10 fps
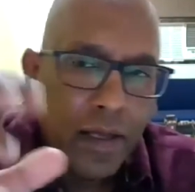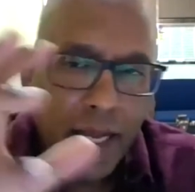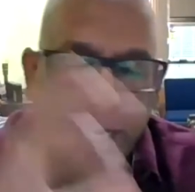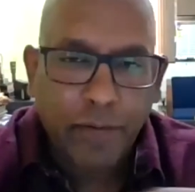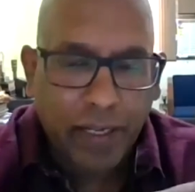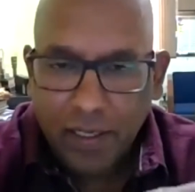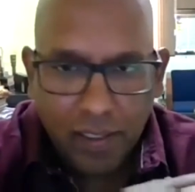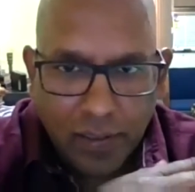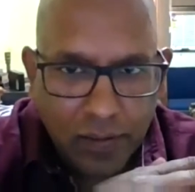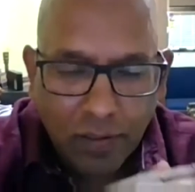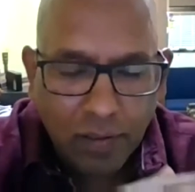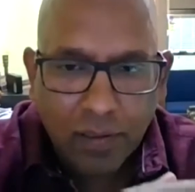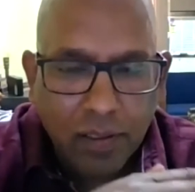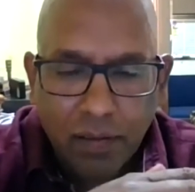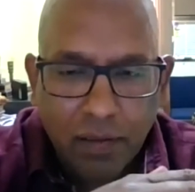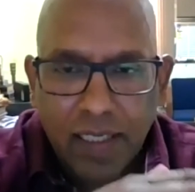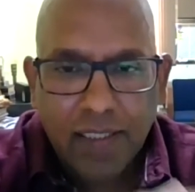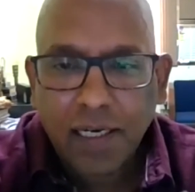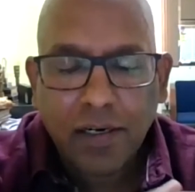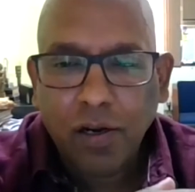Anyway, so
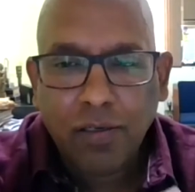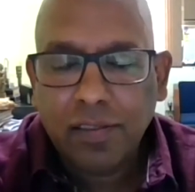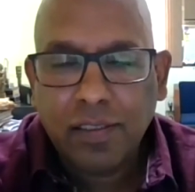these are not